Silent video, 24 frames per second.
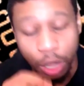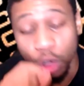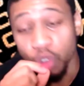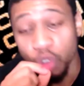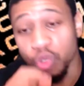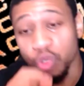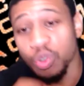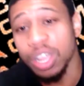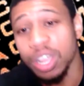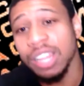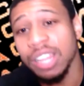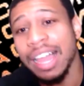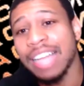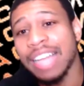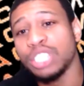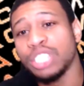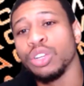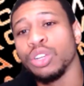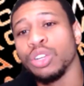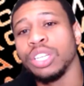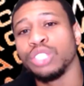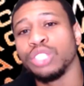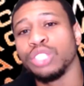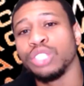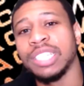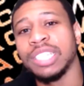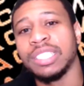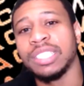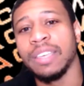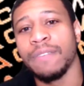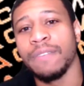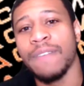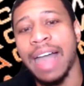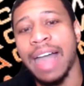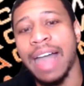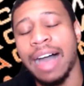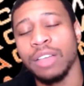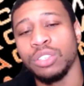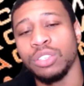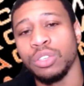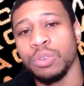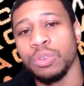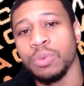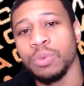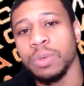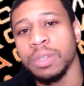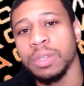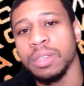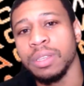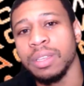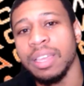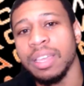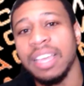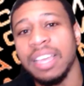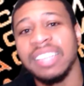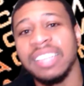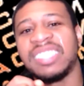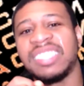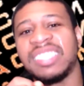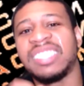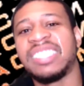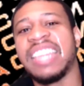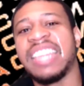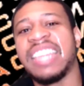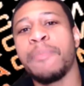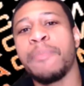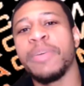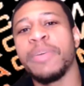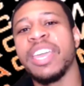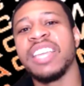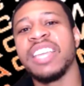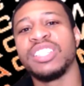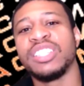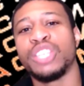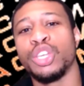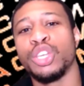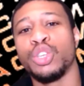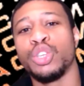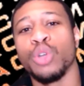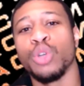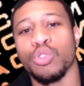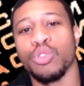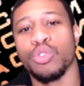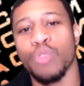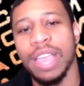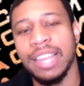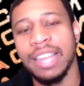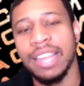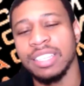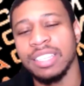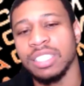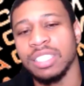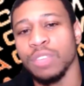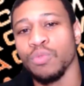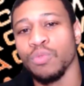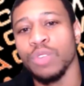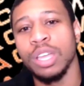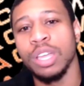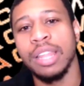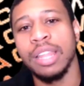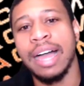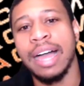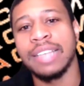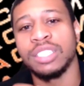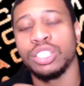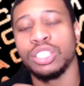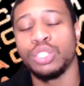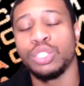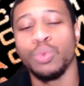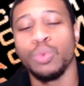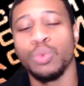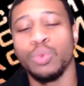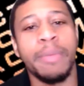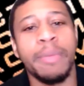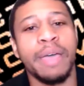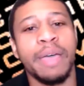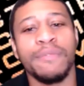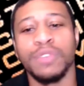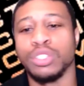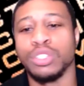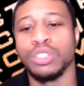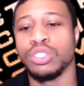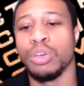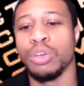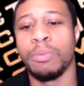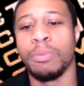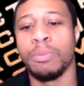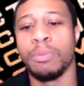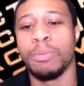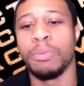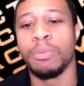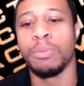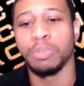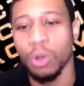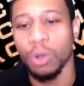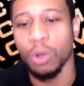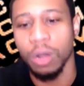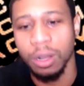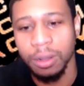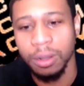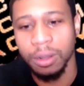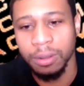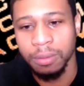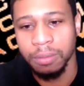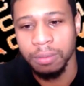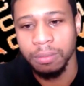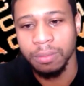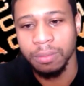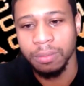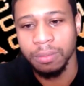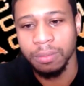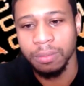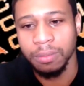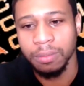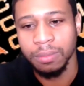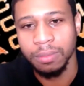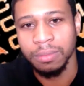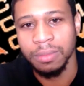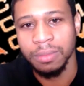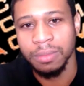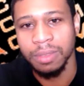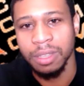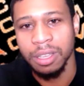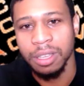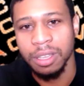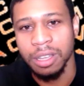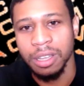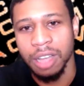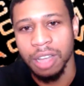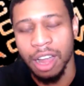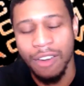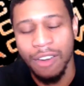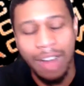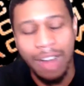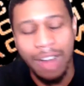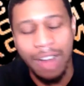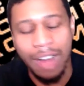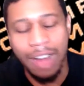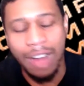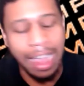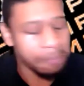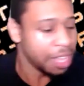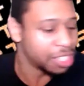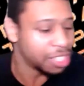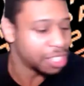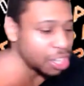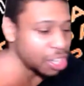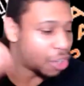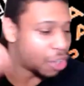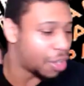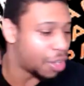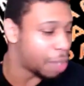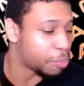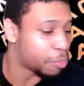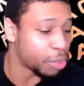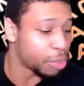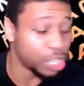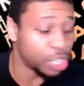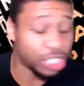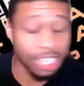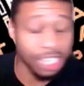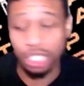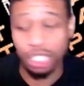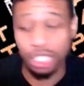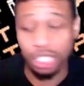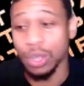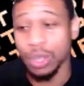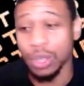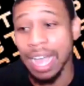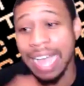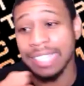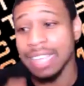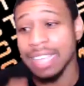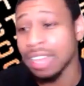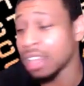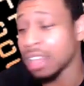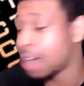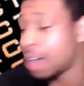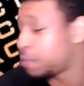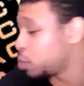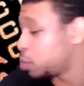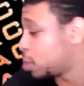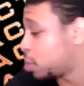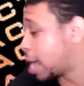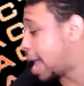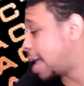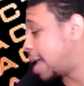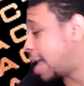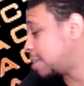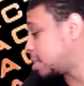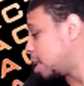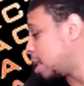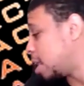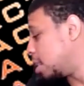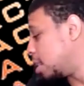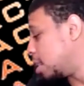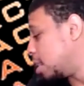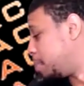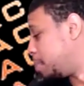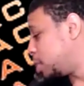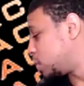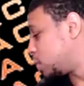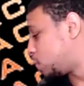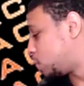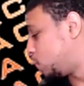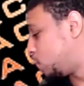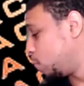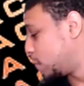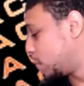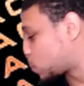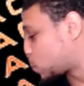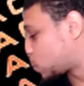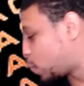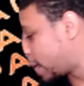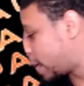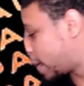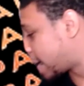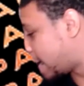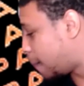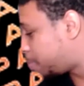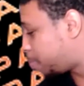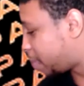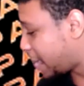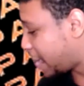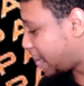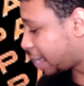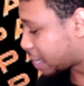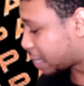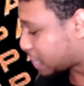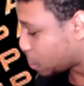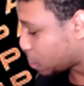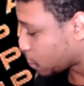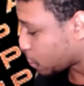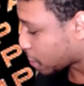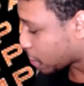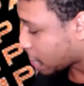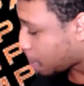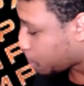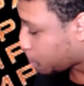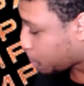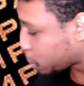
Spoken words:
realize your intrinsic value. Step into your greatness and realize that you were meant for so much more. All right. So appreciate you guys. I love you guys. Let me just do this quick update because there were a couple